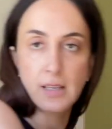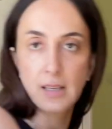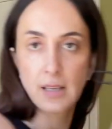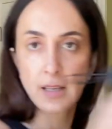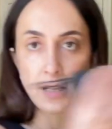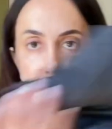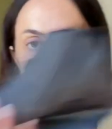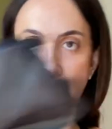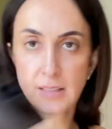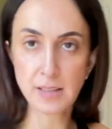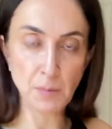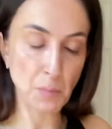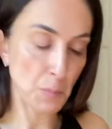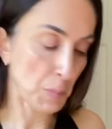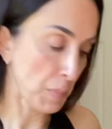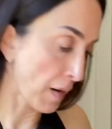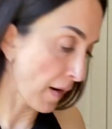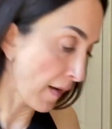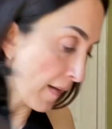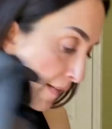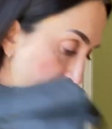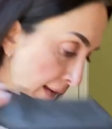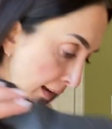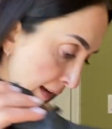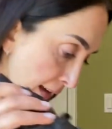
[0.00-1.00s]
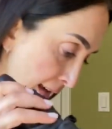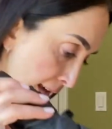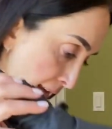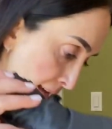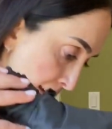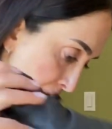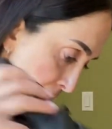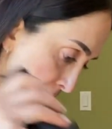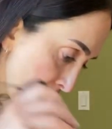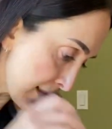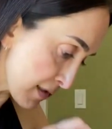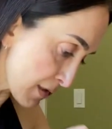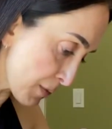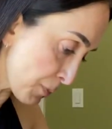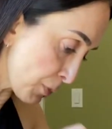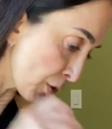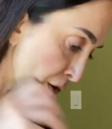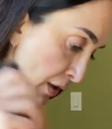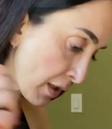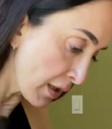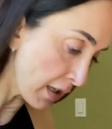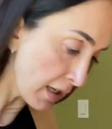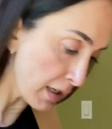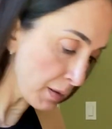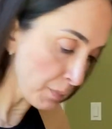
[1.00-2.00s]
I had umbrella in, let's put
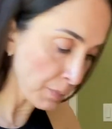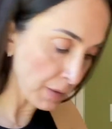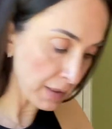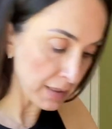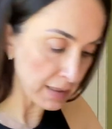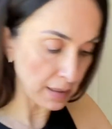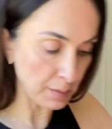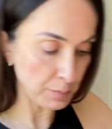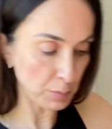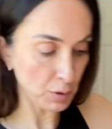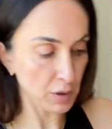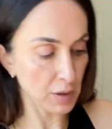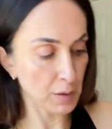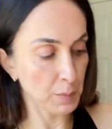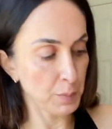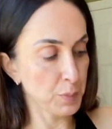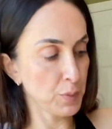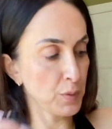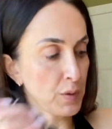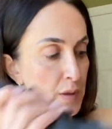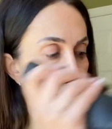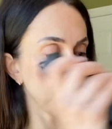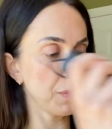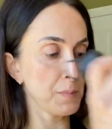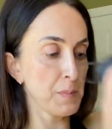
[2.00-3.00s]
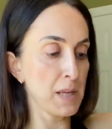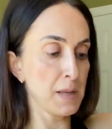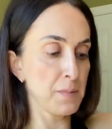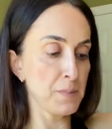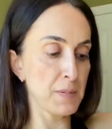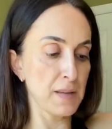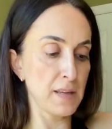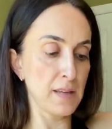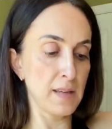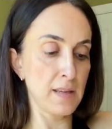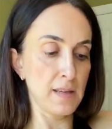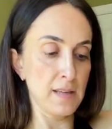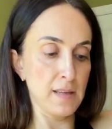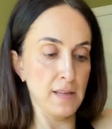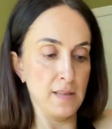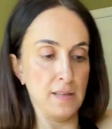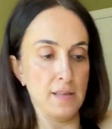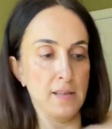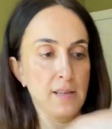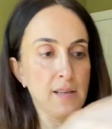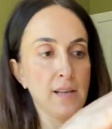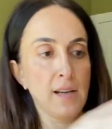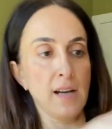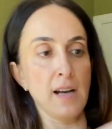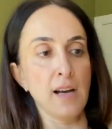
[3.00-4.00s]
it in, but I'm gonna put it maybe
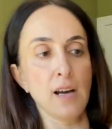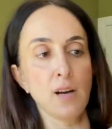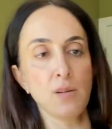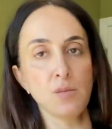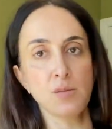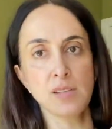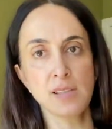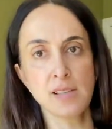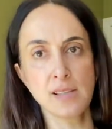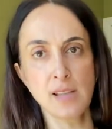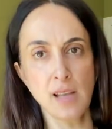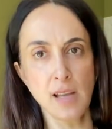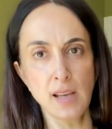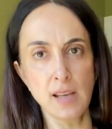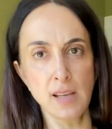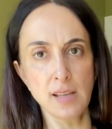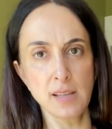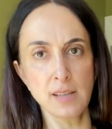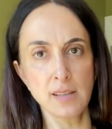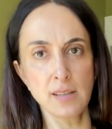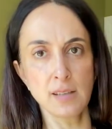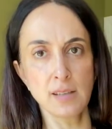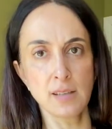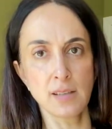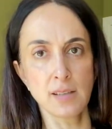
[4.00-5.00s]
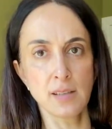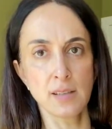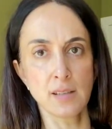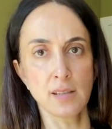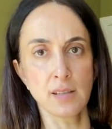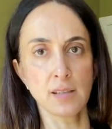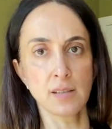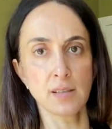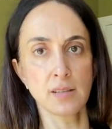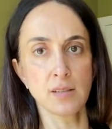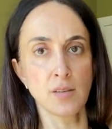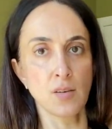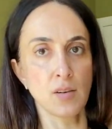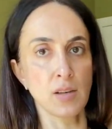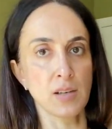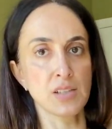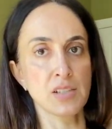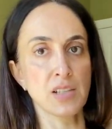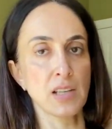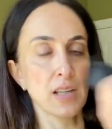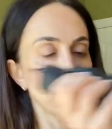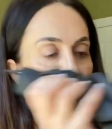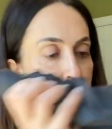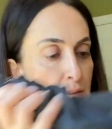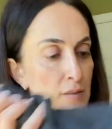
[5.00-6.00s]
outside. No,
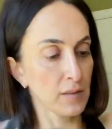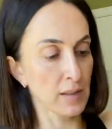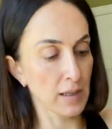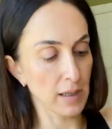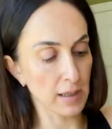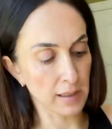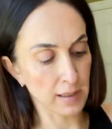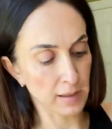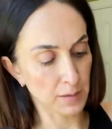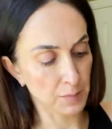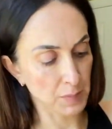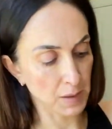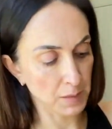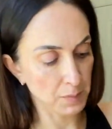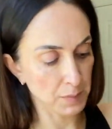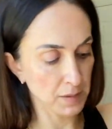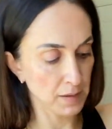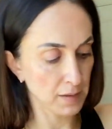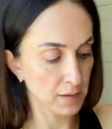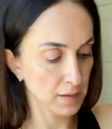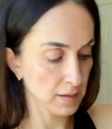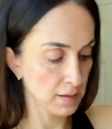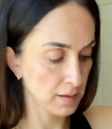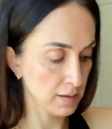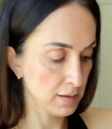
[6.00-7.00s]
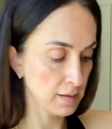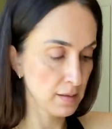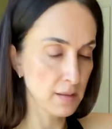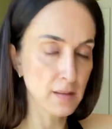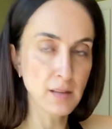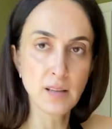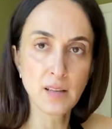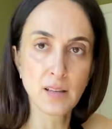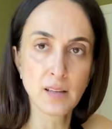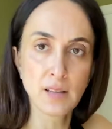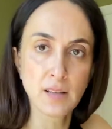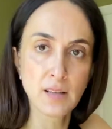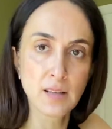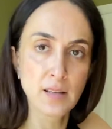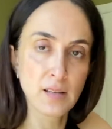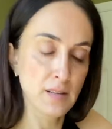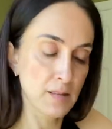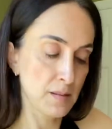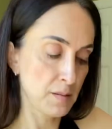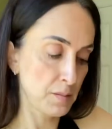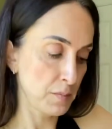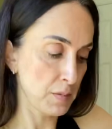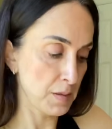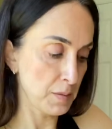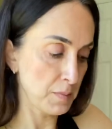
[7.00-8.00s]
actually I don't like it, maybe,
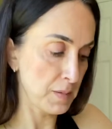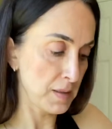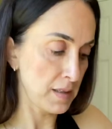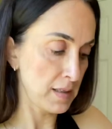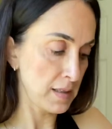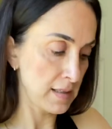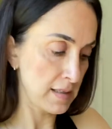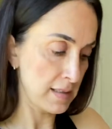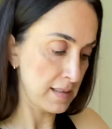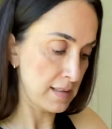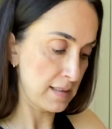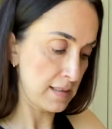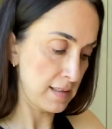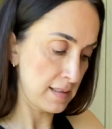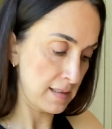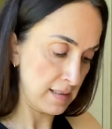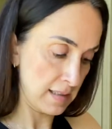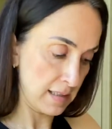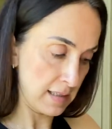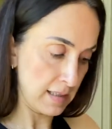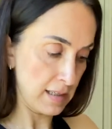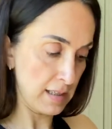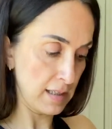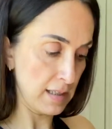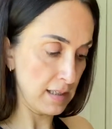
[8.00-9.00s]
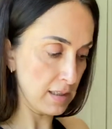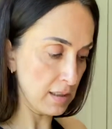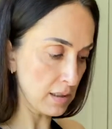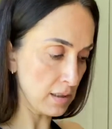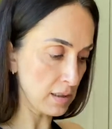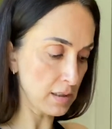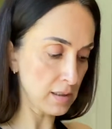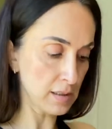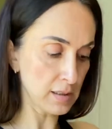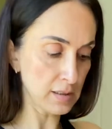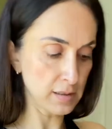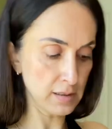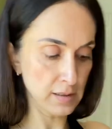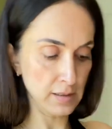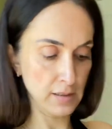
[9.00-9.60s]
maybe it's in here.